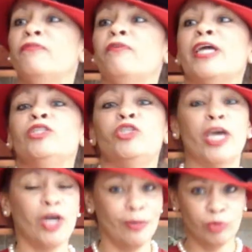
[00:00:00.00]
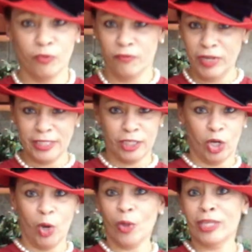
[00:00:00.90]
Frenchie come to
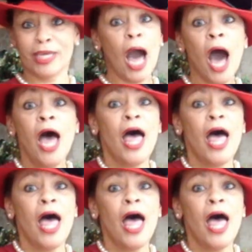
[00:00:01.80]
visit Claudia